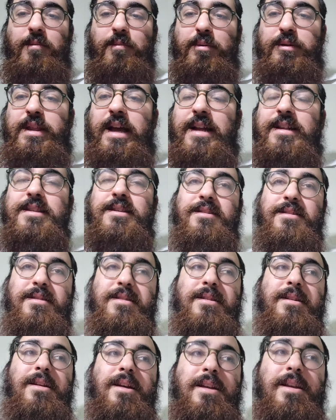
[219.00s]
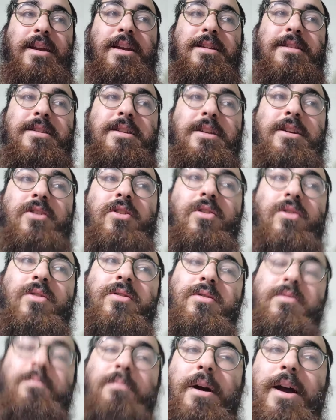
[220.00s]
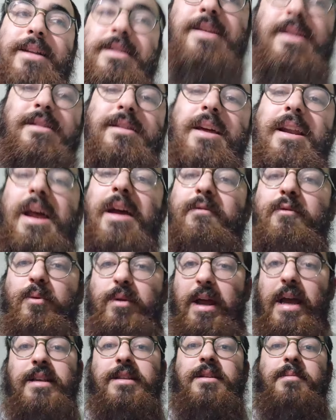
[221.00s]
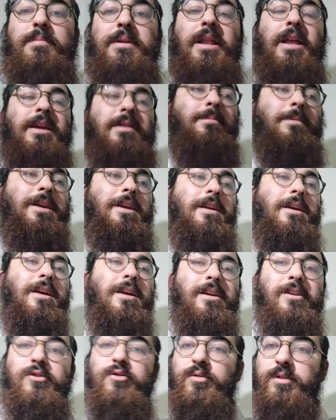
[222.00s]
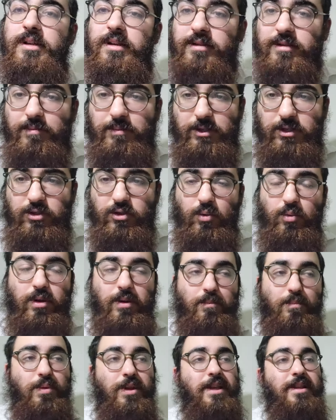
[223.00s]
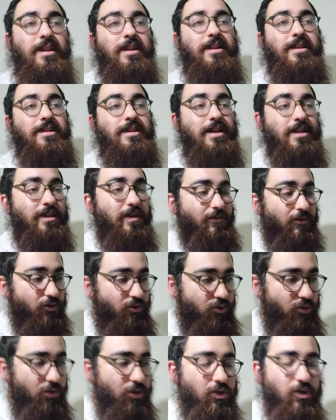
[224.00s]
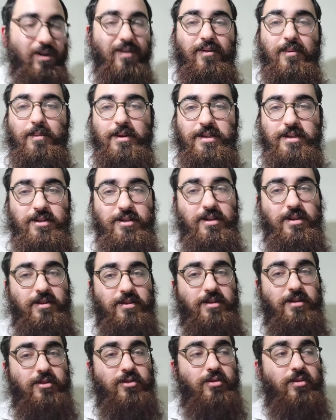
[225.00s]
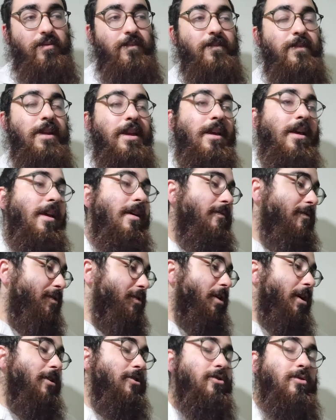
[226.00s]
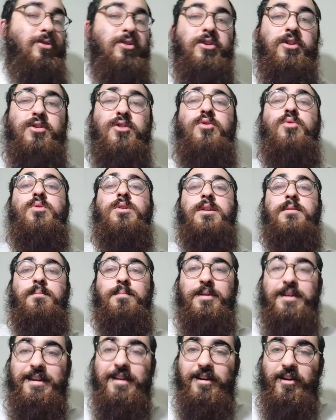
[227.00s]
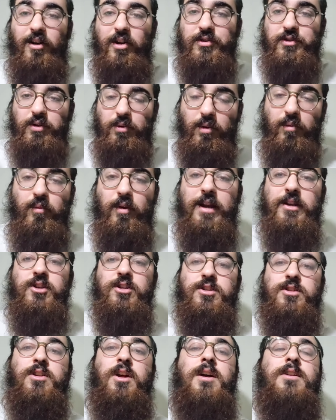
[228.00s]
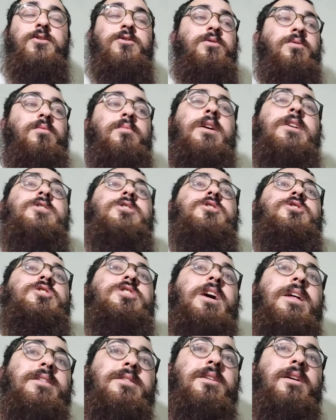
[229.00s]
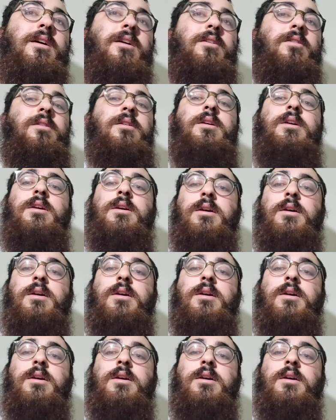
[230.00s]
But that's an insecure mindset that everyone has to be like me. Judaism is so complete that it says if you're Jewish, you have a mission as a Jew. If you're non-Jewish, you can be also a righteous non-Jew, a righteous Gentile.